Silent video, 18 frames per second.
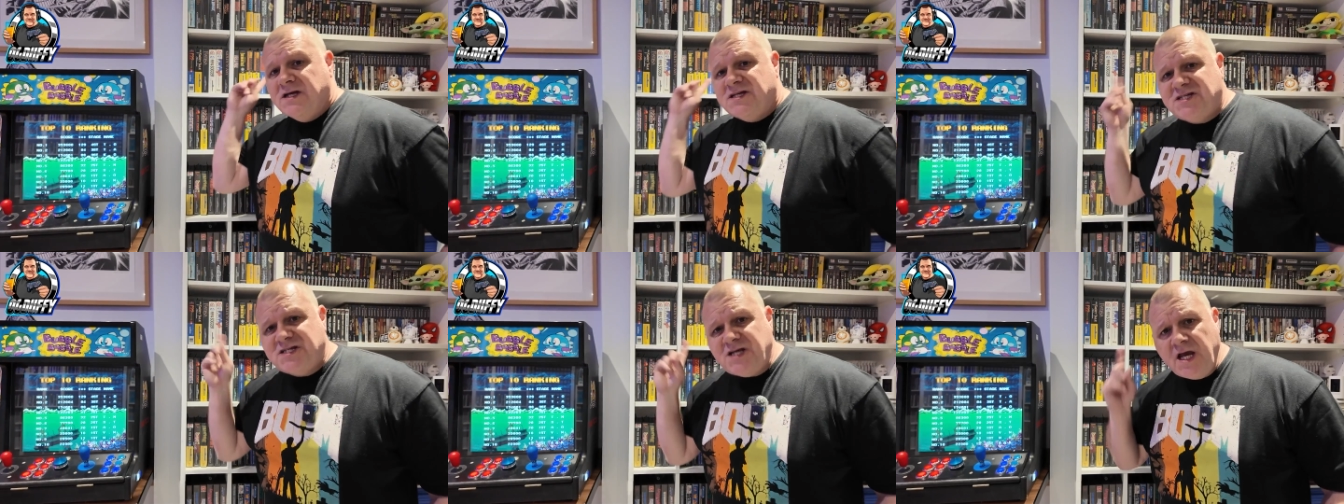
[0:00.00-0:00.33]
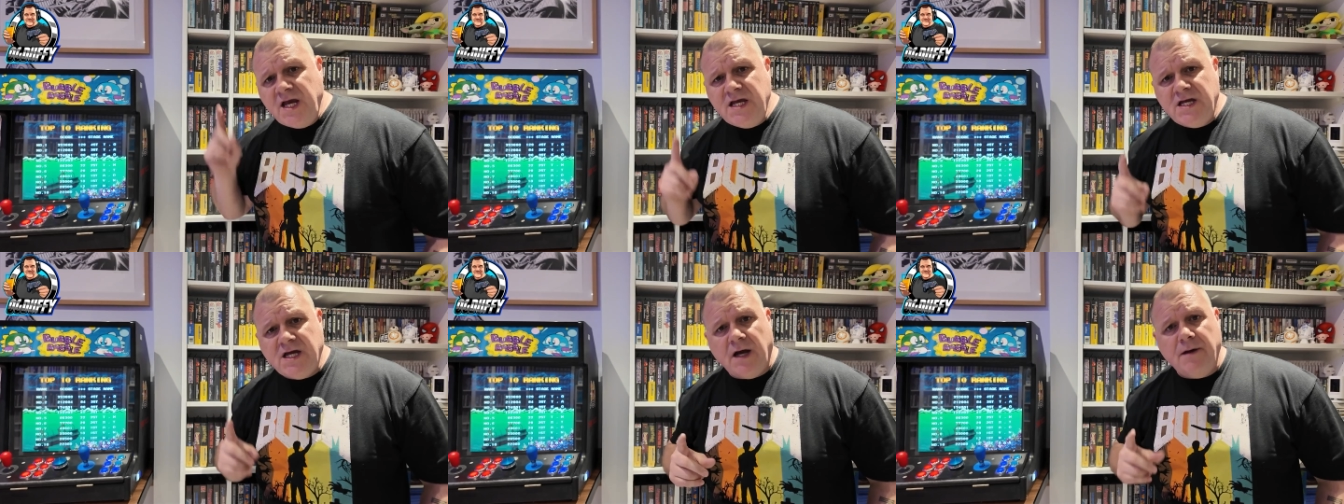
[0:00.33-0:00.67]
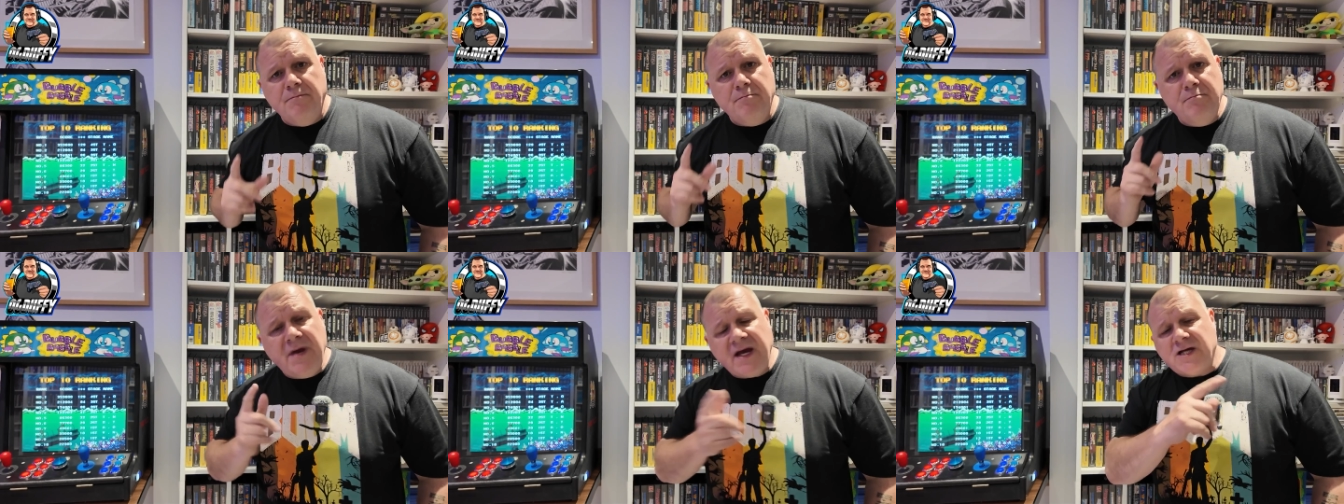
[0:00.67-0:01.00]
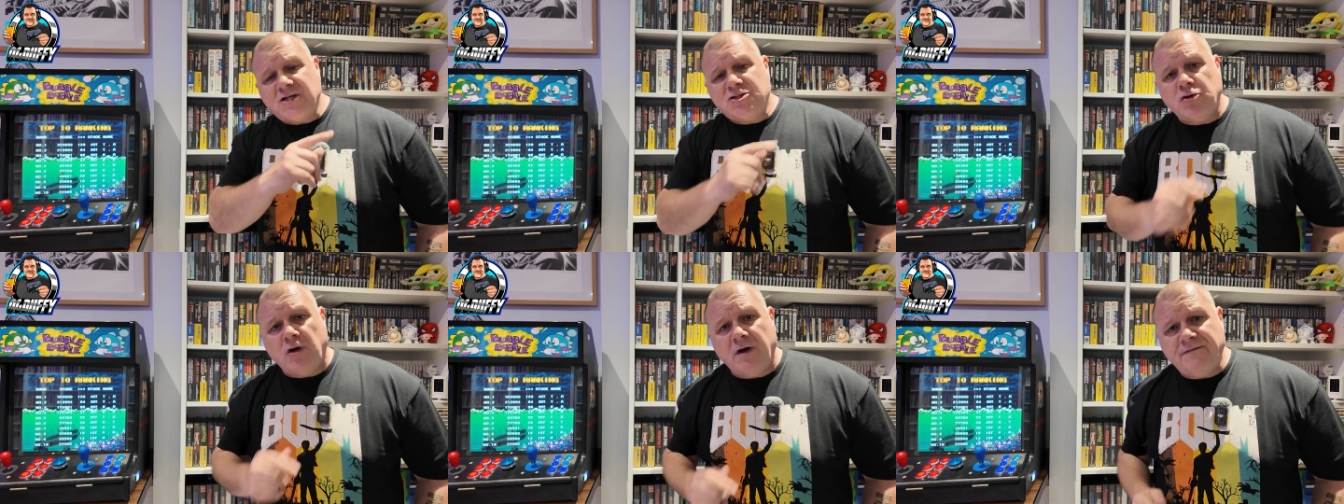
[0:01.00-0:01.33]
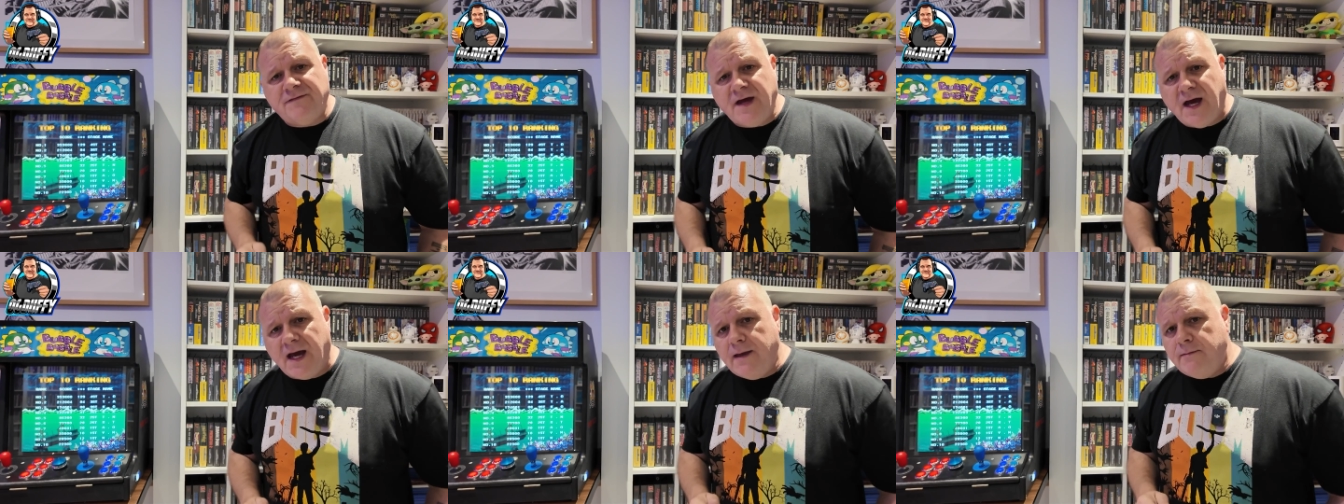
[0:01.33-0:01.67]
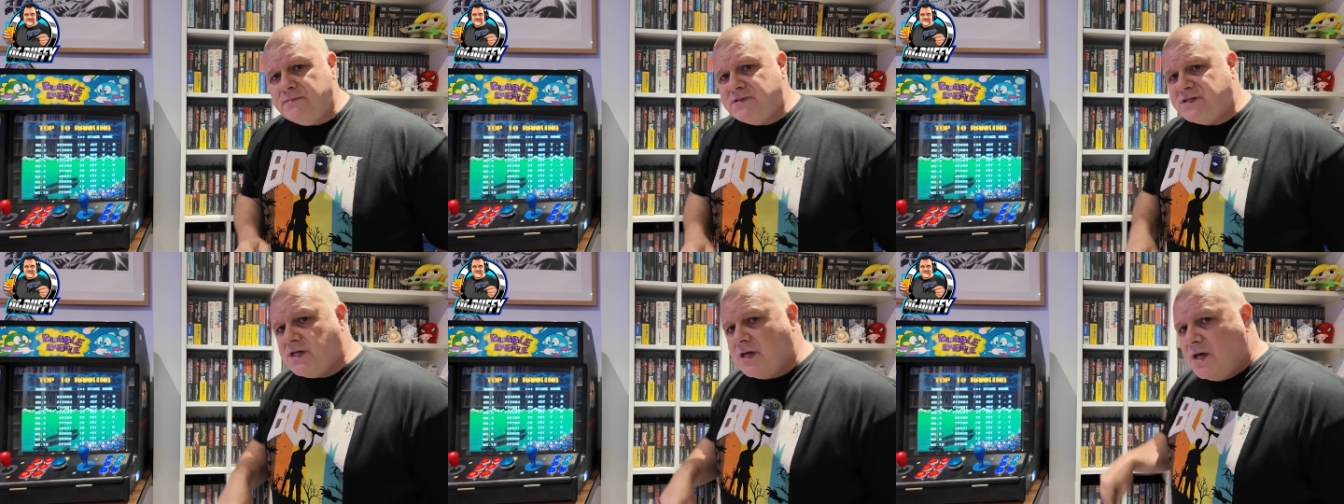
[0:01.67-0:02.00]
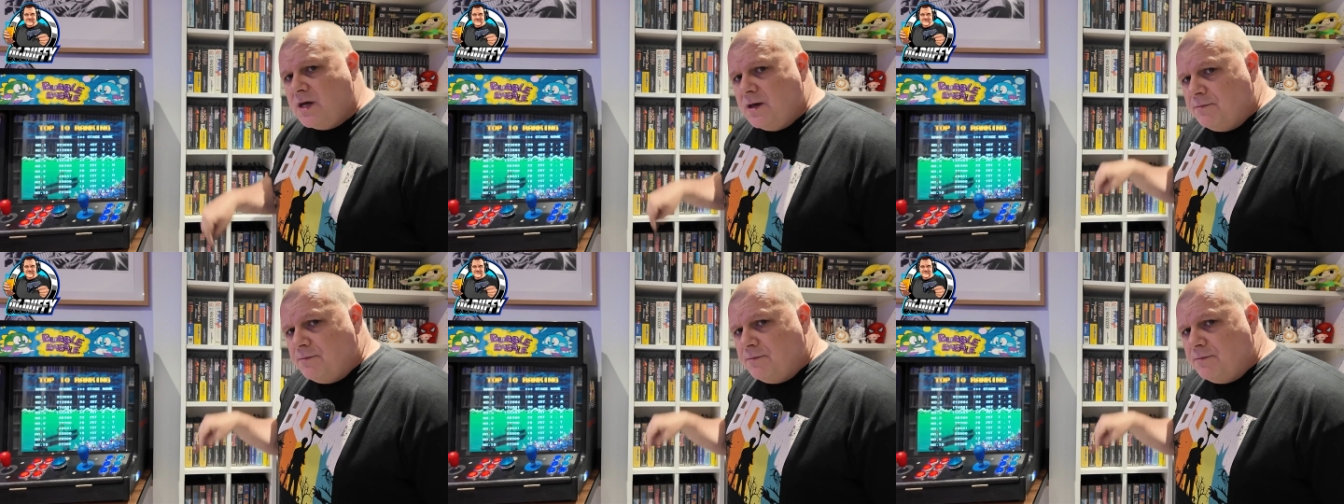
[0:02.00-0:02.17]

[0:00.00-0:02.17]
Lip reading: Sega Mega Drive games,